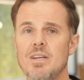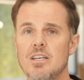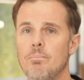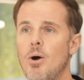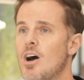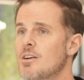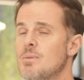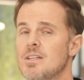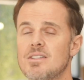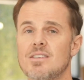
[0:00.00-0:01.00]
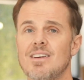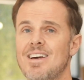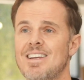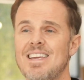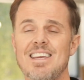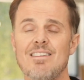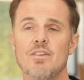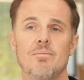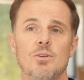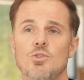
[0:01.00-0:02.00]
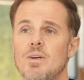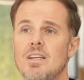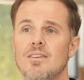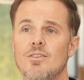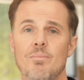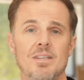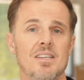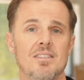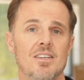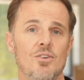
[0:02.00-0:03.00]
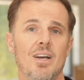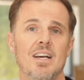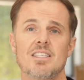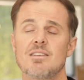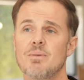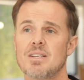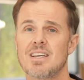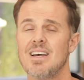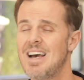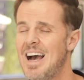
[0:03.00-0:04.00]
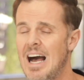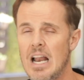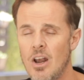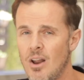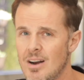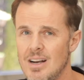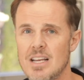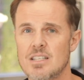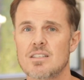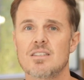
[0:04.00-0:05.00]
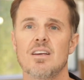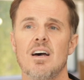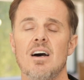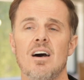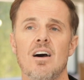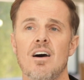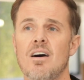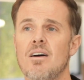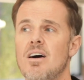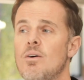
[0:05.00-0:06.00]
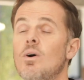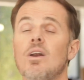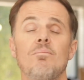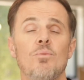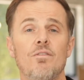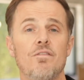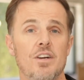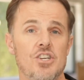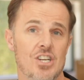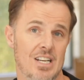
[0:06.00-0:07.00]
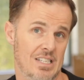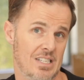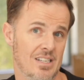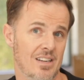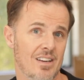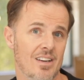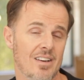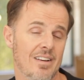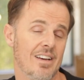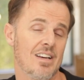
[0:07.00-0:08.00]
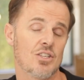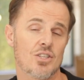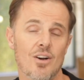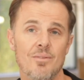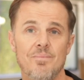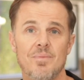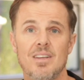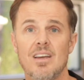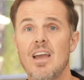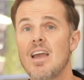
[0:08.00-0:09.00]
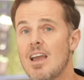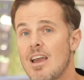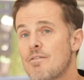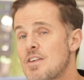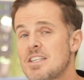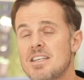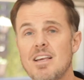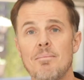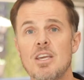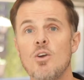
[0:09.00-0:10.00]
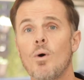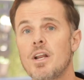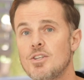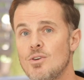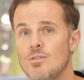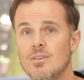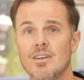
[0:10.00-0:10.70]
departments and even between your business and your customers a lot less or a lot more frictionless. So if this is something you want to do,